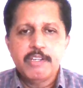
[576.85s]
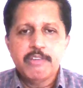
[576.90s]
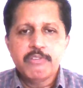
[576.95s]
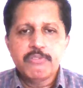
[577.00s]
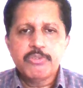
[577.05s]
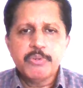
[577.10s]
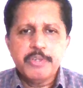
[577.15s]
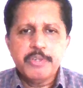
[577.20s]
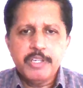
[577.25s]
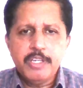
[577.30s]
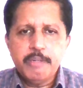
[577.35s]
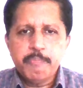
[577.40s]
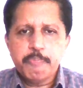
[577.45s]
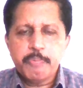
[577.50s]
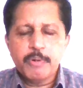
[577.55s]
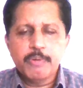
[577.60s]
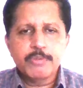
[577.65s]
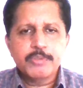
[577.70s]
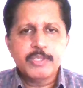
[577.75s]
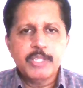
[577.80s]
So it
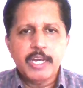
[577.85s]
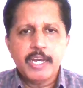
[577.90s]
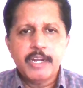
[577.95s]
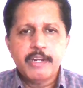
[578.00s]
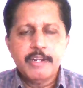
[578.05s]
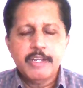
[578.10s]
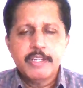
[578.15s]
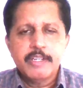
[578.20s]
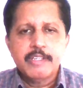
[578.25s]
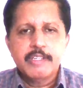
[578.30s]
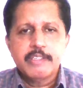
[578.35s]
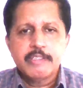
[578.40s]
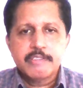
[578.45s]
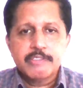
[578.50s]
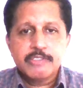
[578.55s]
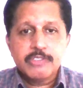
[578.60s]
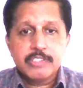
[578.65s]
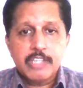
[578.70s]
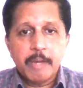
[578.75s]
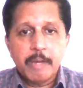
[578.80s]
proves that
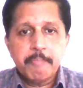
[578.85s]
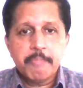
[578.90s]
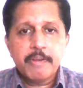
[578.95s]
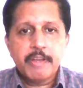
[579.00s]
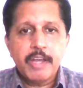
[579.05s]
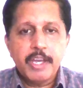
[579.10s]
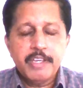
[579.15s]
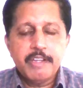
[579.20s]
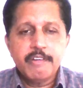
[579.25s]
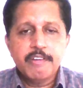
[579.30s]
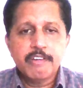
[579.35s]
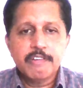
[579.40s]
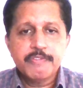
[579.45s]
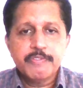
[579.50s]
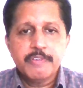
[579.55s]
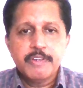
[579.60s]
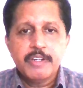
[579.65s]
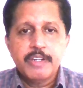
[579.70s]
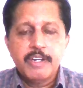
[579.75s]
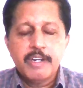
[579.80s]
some kind of
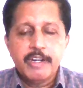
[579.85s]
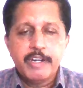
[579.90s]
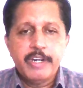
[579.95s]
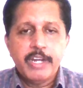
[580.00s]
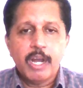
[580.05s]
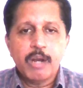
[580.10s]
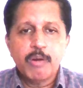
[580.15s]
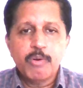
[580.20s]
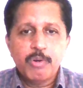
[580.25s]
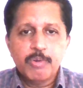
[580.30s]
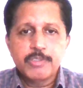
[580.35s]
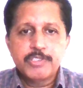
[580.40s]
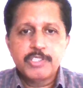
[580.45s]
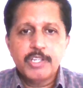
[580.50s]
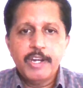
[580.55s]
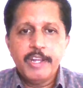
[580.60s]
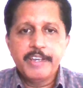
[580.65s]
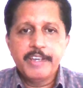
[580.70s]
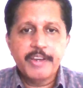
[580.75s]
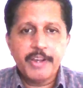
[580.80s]
doubt was
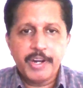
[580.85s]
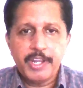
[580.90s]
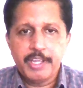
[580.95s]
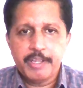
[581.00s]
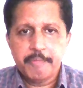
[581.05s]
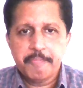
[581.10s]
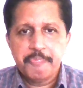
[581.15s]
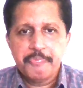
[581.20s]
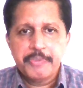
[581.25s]
lingering,